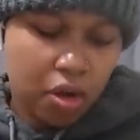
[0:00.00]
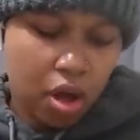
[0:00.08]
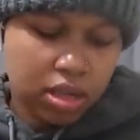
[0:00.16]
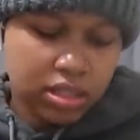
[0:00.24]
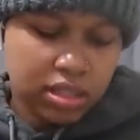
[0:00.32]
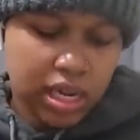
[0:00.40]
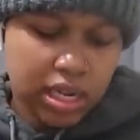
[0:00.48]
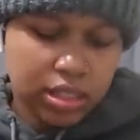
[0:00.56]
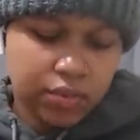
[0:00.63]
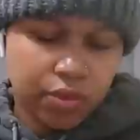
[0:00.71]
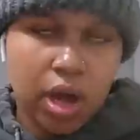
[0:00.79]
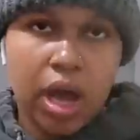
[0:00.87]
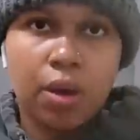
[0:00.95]
asked us
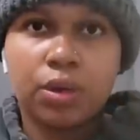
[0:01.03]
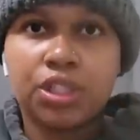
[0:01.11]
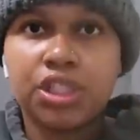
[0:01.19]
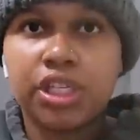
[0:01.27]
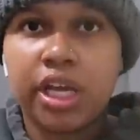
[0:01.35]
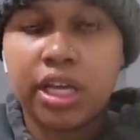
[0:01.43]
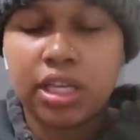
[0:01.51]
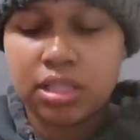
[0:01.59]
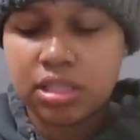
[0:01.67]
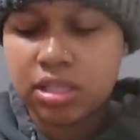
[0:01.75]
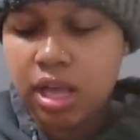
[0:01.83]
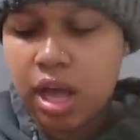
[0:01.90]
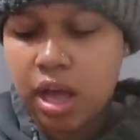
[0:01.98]
for our
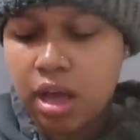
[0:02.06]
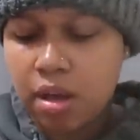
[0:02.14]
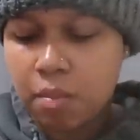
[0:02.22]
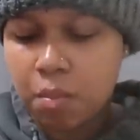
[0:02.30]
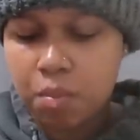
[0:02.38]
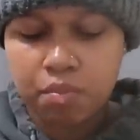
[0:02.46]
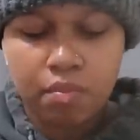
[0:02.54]
shades in